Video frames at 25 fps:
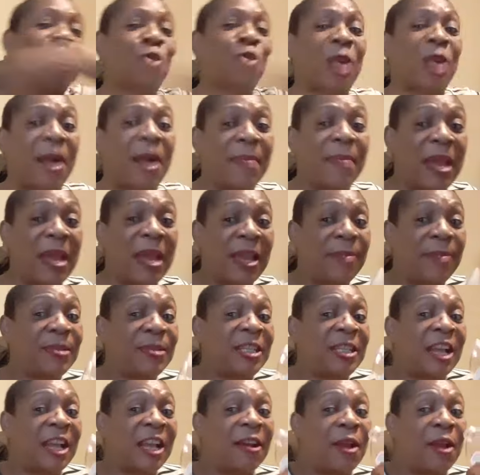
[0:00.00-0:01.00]
come
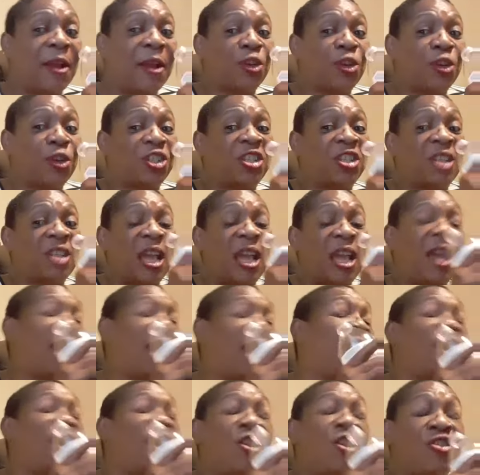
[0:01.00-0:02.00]
Washington,
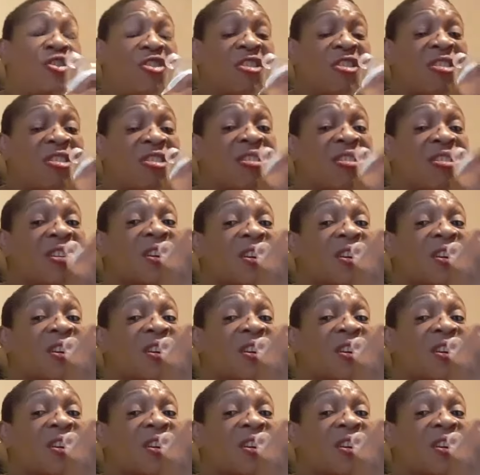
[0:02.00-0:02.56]
New York?